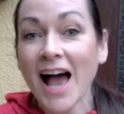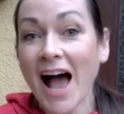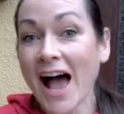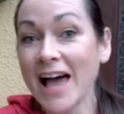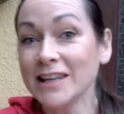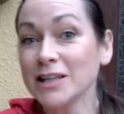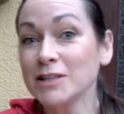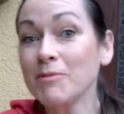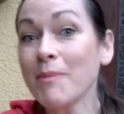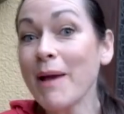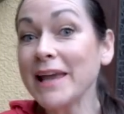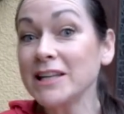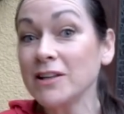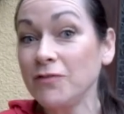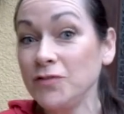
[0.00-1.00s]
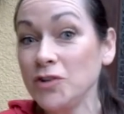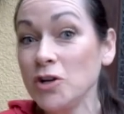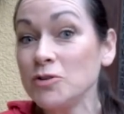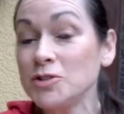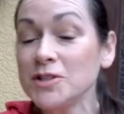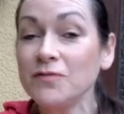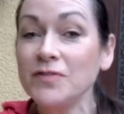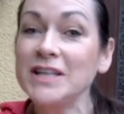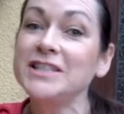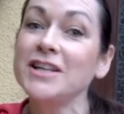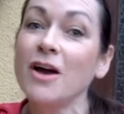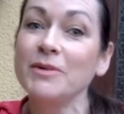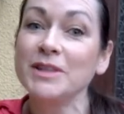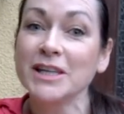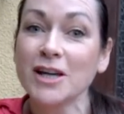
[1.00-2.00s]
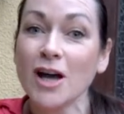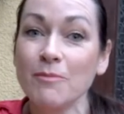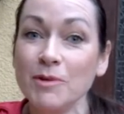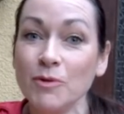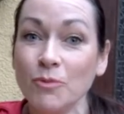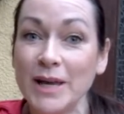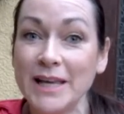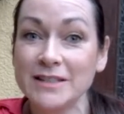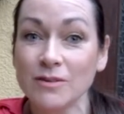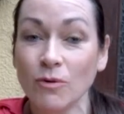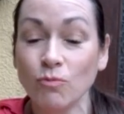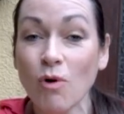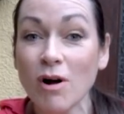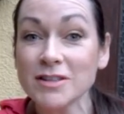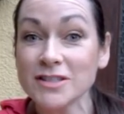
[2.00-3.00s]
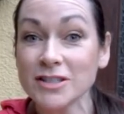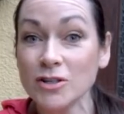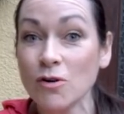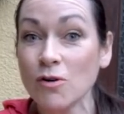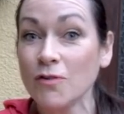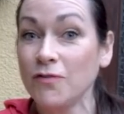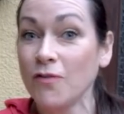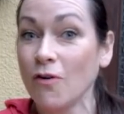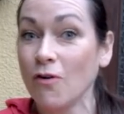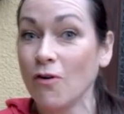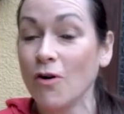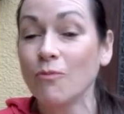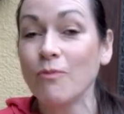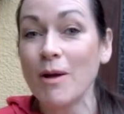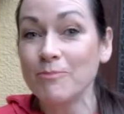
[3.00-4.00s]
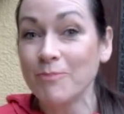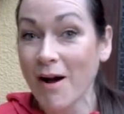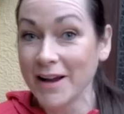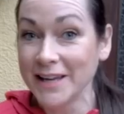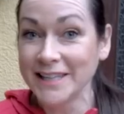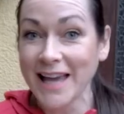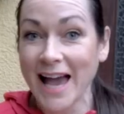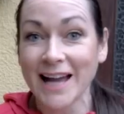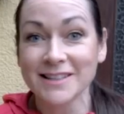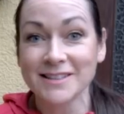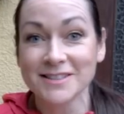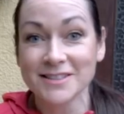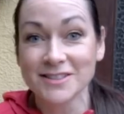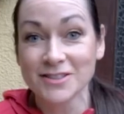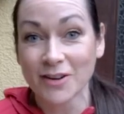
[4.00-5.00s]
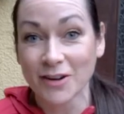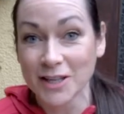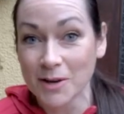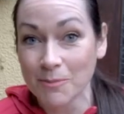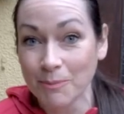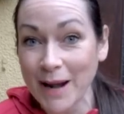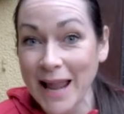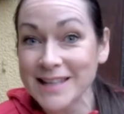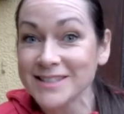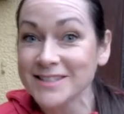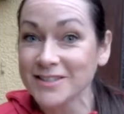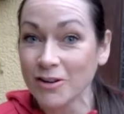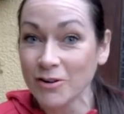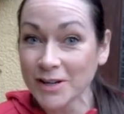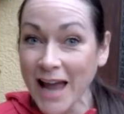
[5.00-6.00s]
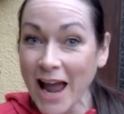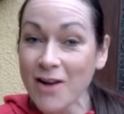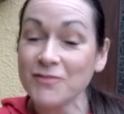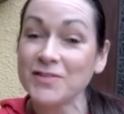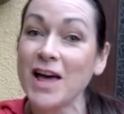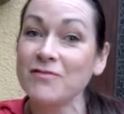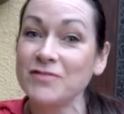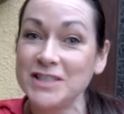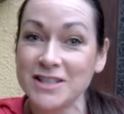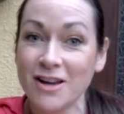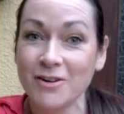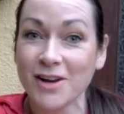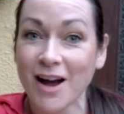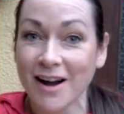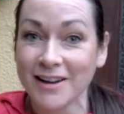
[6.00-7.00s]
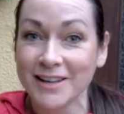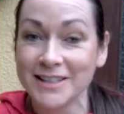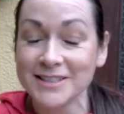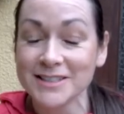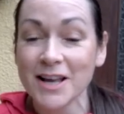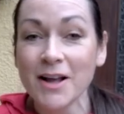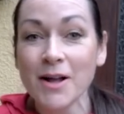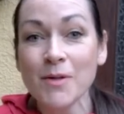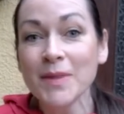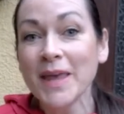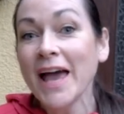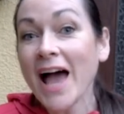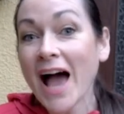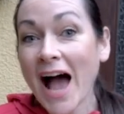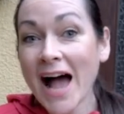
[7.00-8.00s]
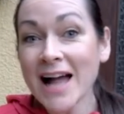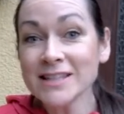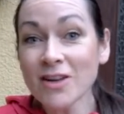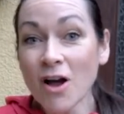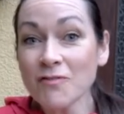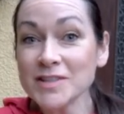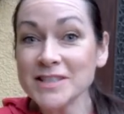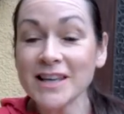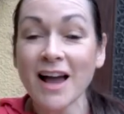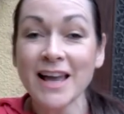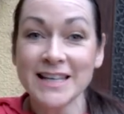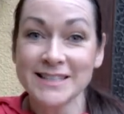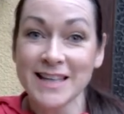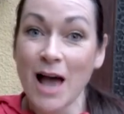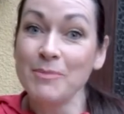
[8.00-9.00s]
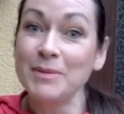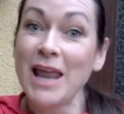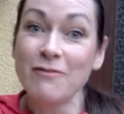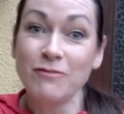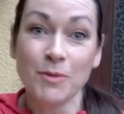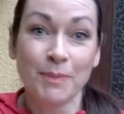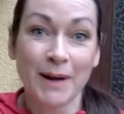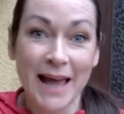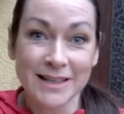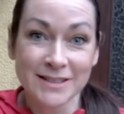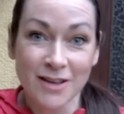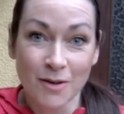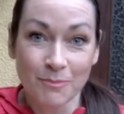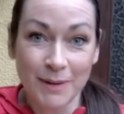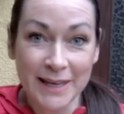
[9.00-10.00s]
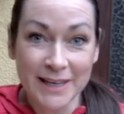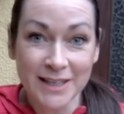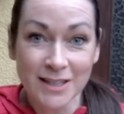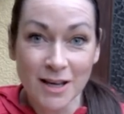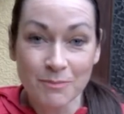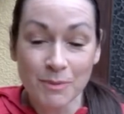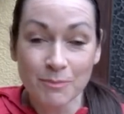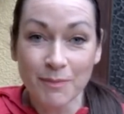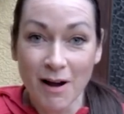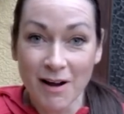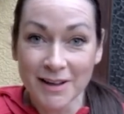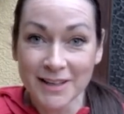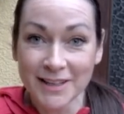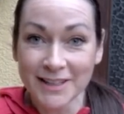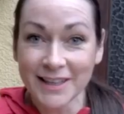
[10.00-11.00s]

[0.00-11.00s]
And I'm going to be making a future video in the coming weeks on what to look for when buying cactus and succulent plants, so look out for that video guys. And obviously I examine every plant I'm picking up and buying.